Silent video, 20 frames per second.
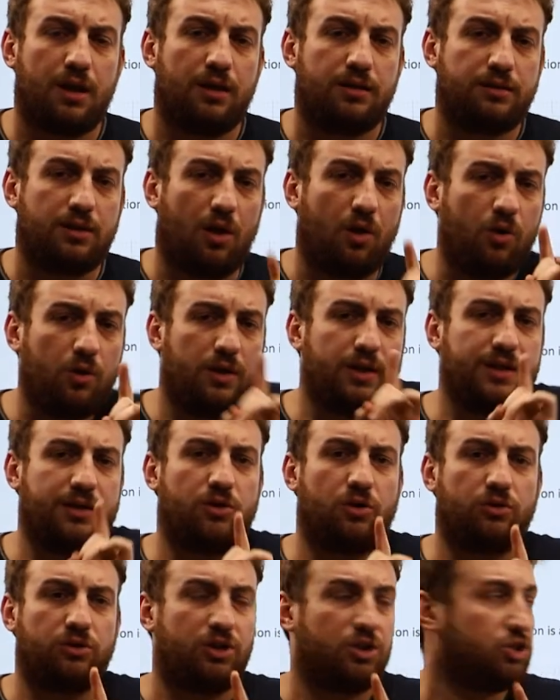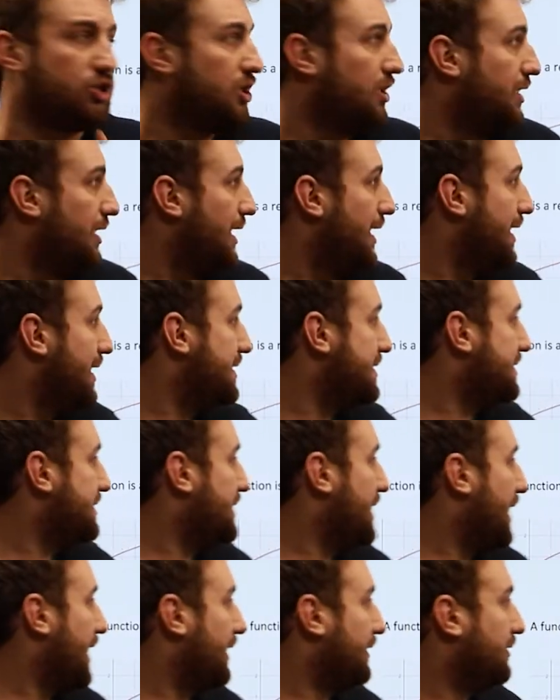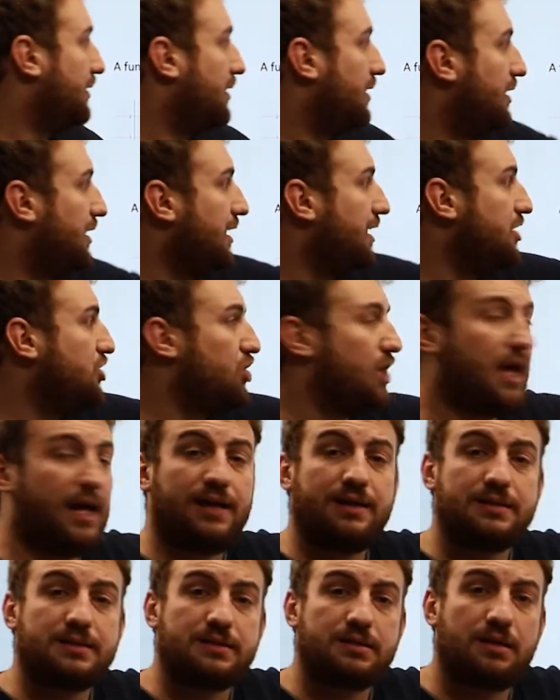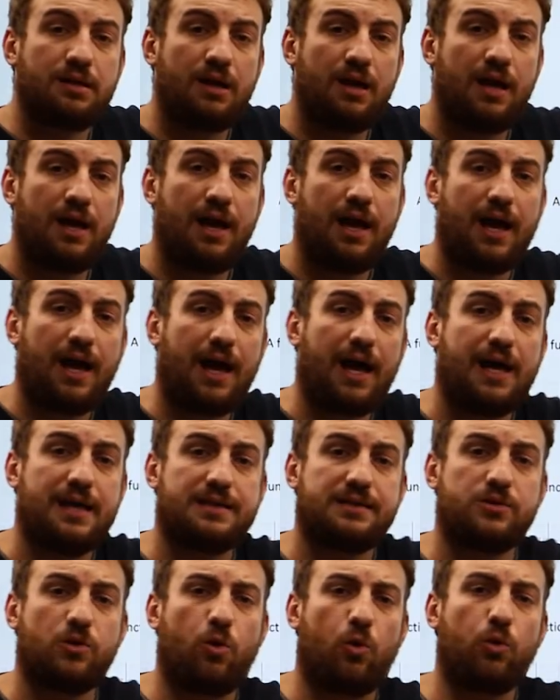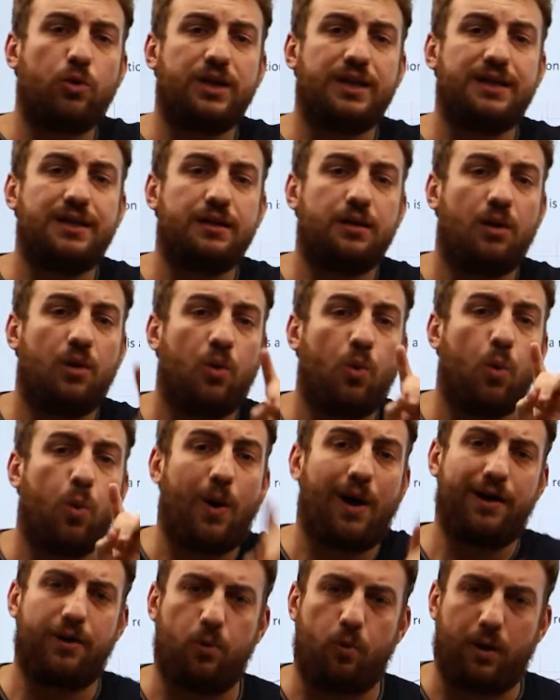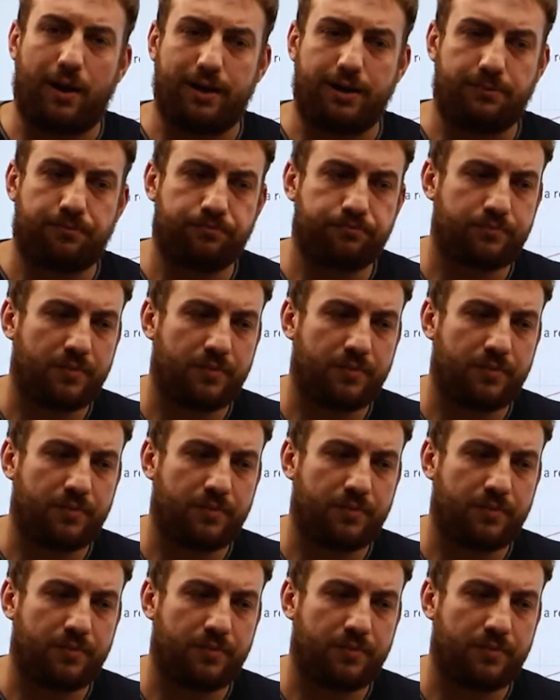The only condition is that each x has only one y.